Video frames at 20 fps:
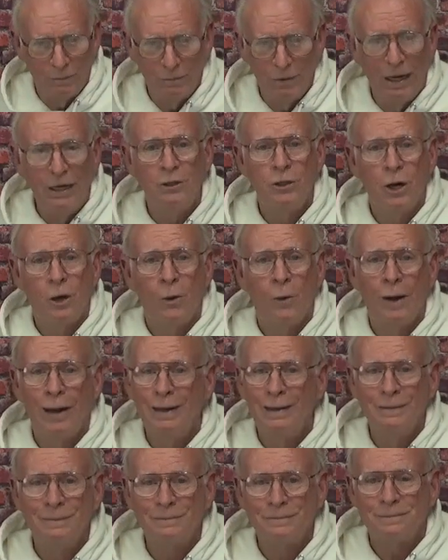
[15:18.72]
Enjoy.
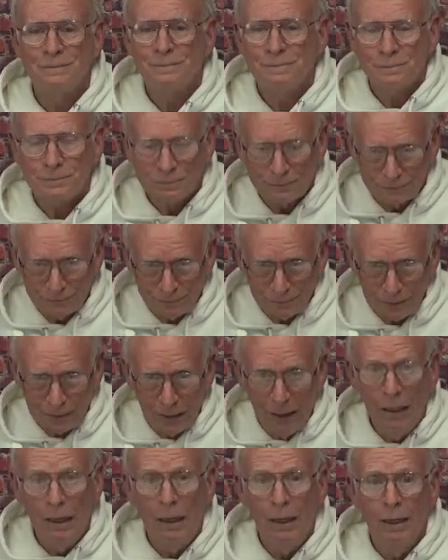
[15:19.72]

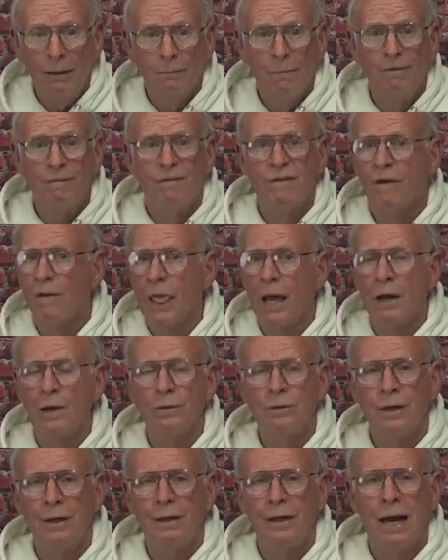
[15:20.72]
But for
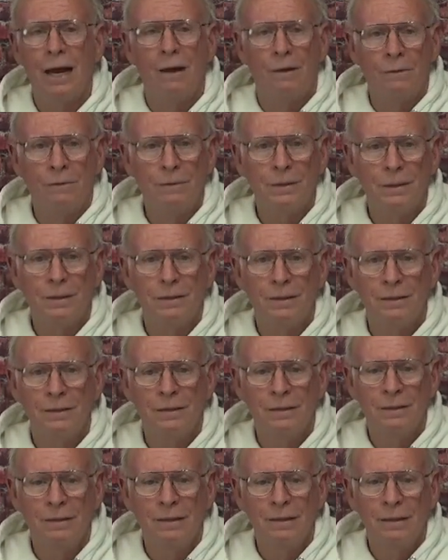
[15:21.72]
those that don't,
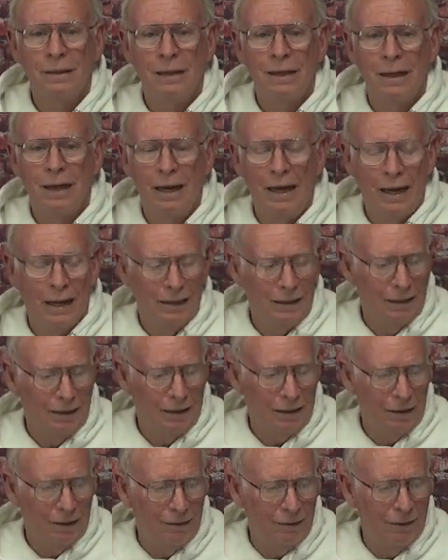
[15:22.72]
and
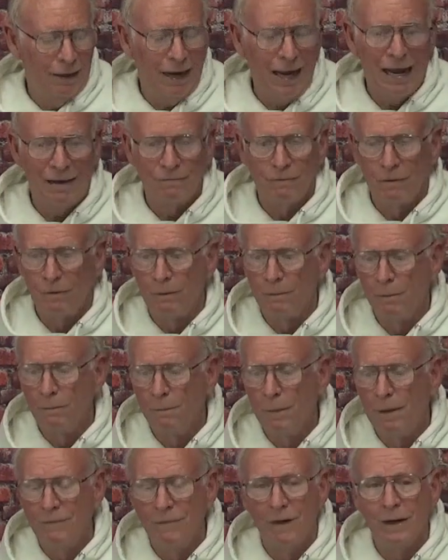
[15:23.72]
they have to
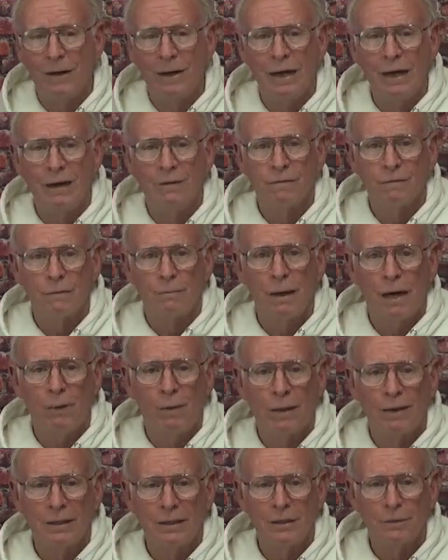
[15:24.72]
be real careful about
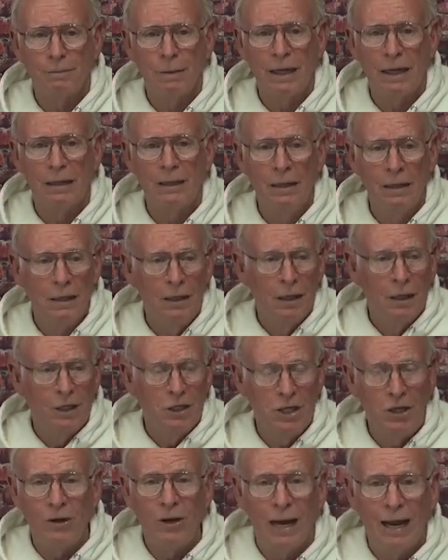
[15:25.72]
what they spend,
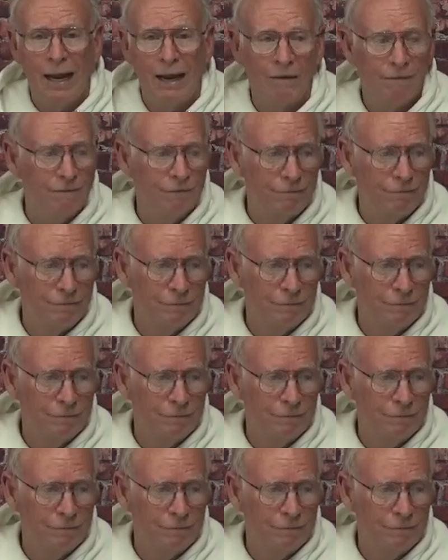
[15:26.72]
you can have